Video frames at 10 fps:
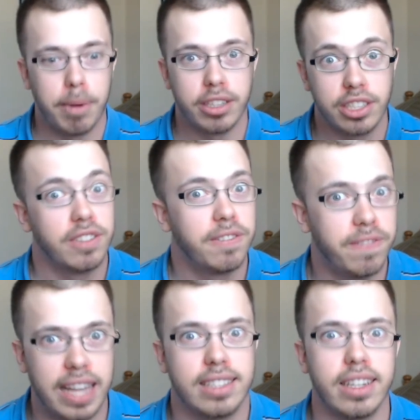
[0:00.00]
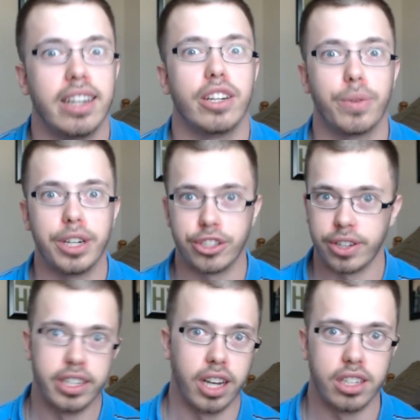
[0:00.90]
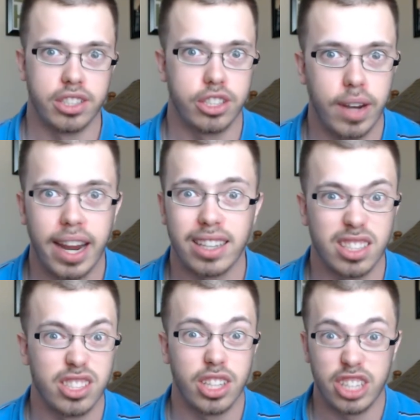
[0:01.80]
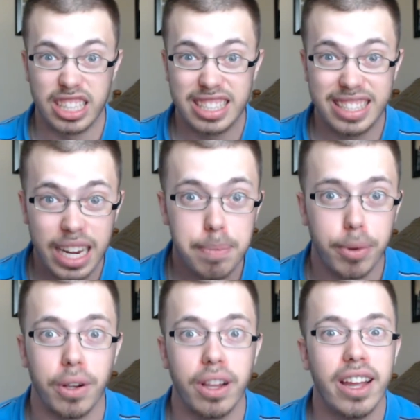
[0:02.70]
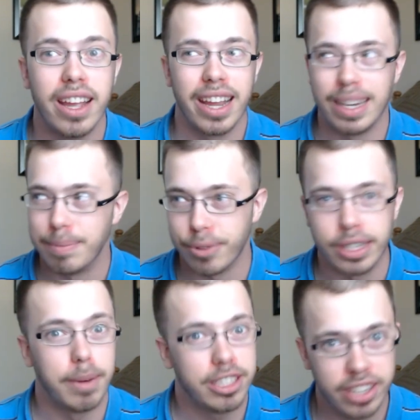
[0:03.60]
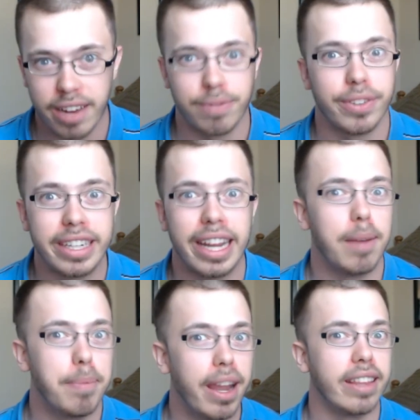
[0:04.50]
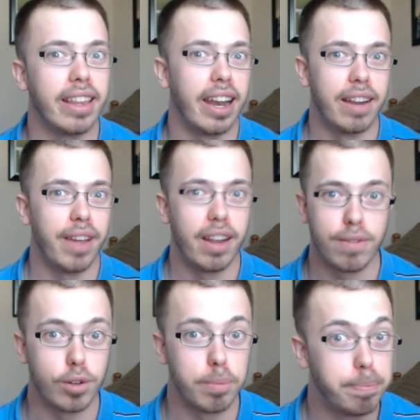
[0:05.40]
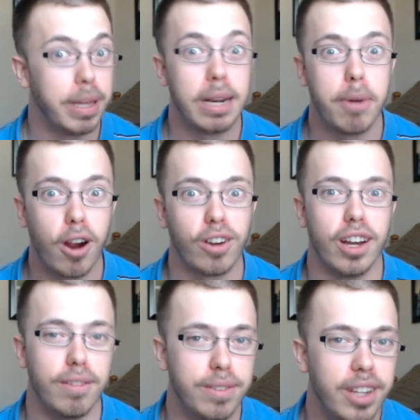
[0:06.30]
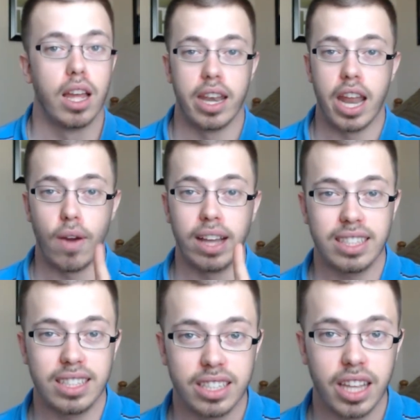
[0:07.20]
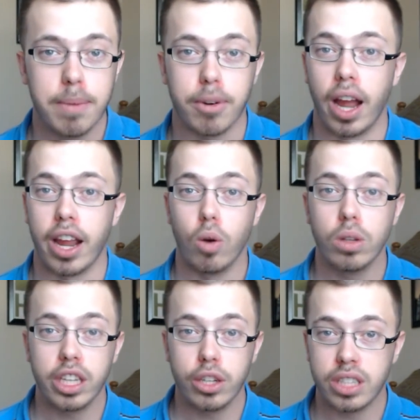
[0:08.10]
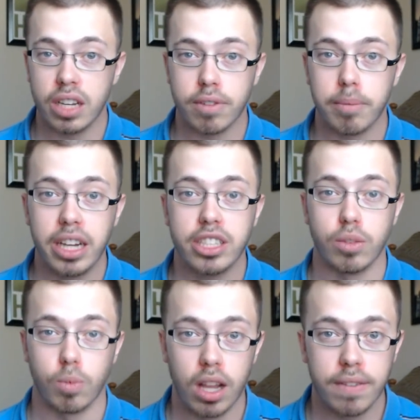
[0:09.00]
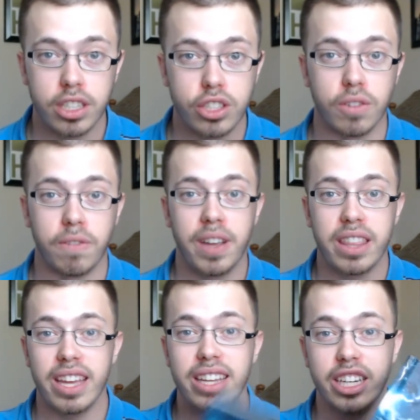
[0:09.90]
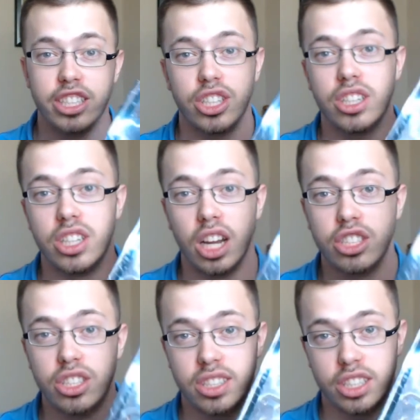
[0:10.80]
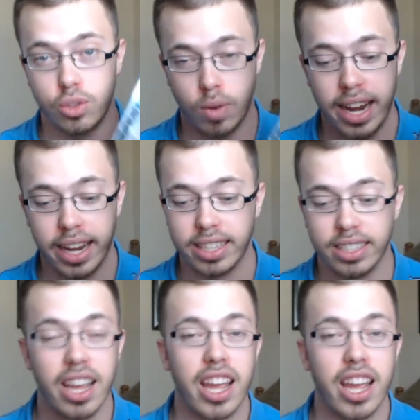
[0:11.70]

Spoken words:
about such a fascinating creature in Dungeons & Dragons and such a staple in pretty much every campaign that I've ever been a part of. Now, as a disclaimer, I only use information relevant to 5th edition Dungeons & Dragons.